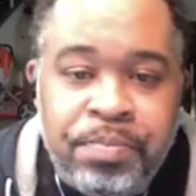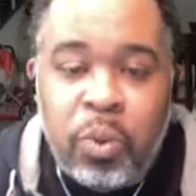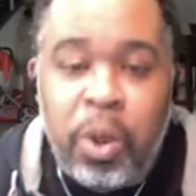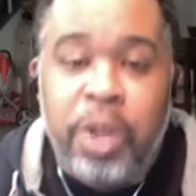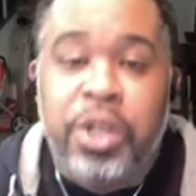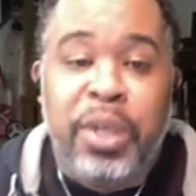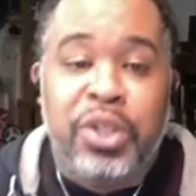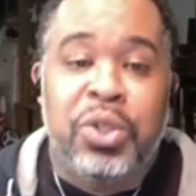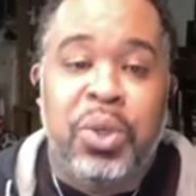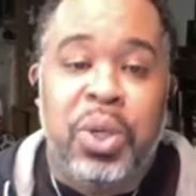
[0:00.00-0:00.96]
wanted to make
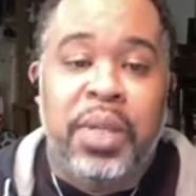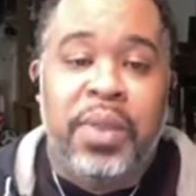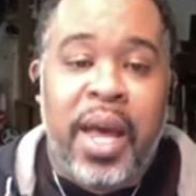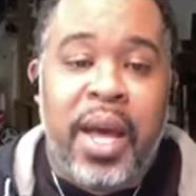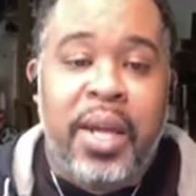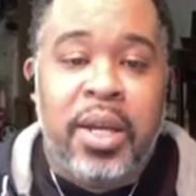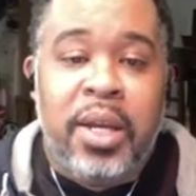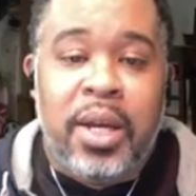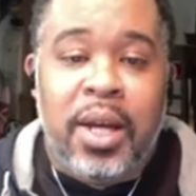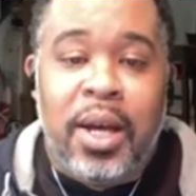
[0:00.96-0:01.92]
sure that
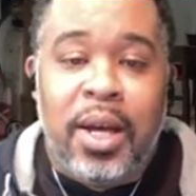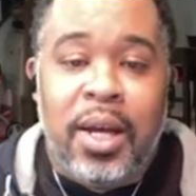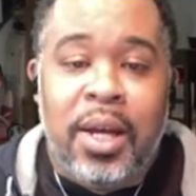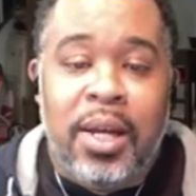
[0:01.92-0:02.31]
uh,